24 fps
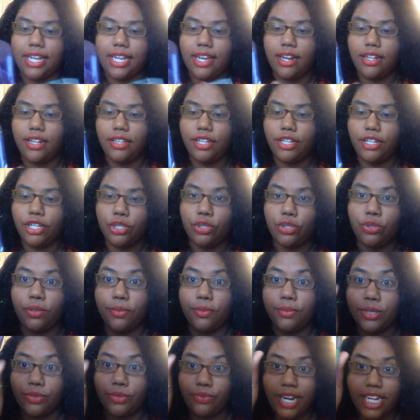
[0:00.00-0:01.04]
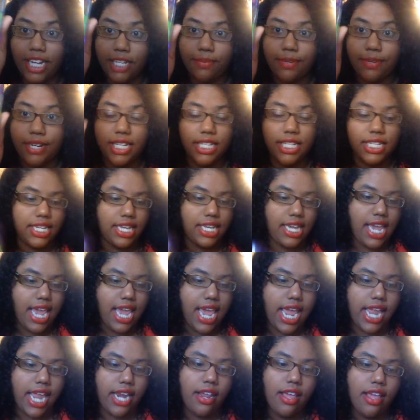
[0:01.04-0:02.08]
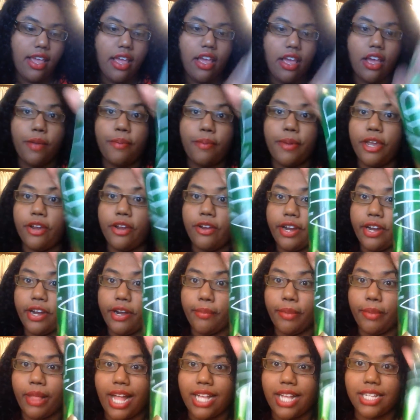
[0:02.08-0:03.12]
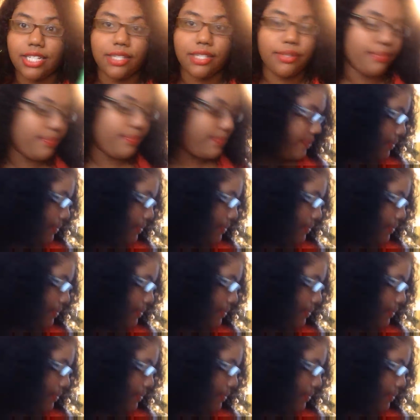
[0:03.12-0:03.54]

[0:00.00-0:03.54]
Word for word: I got a London tulips and raspberry tea and a pear air blossom.